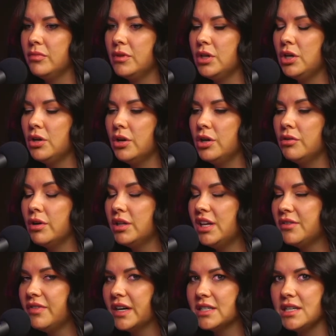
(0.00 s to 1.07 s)
you're only
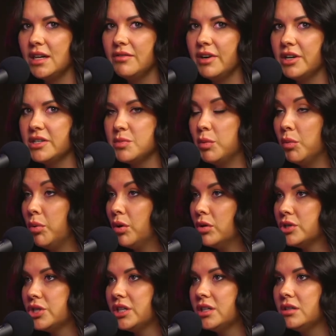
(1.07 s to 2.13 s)
affecting a very small
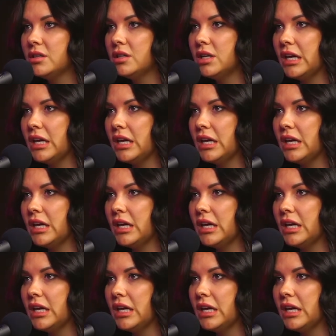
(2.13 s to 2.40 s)
portion